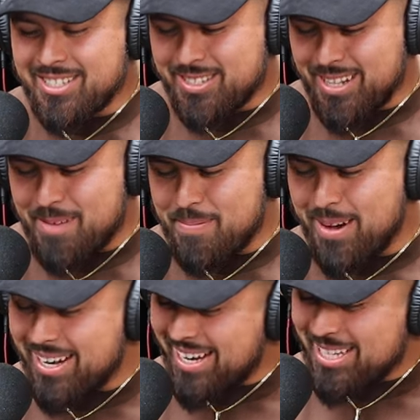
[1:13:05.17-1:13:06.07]
it's also live
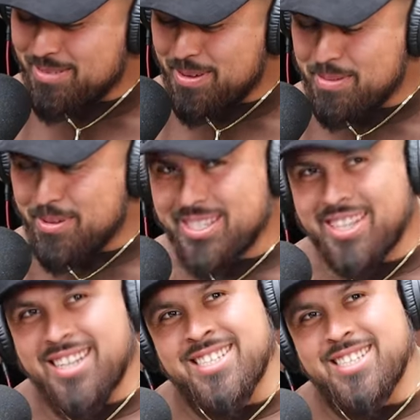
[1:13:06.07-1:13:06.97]
podcast, baby, most
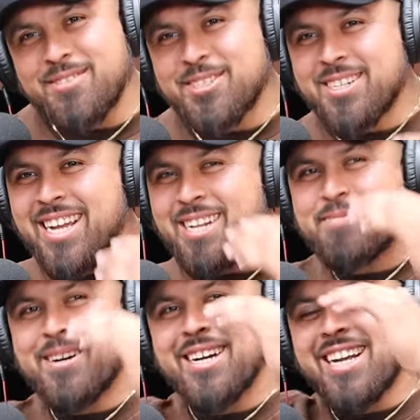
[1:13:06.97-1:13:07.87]
authentic, most
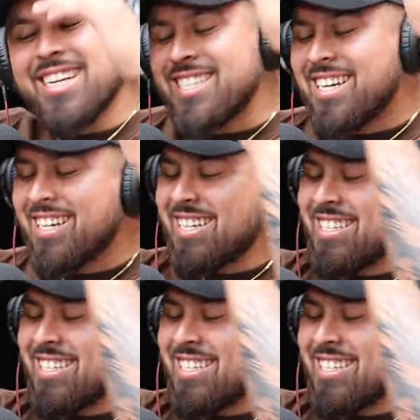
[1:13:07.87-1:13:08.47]
organic podcast out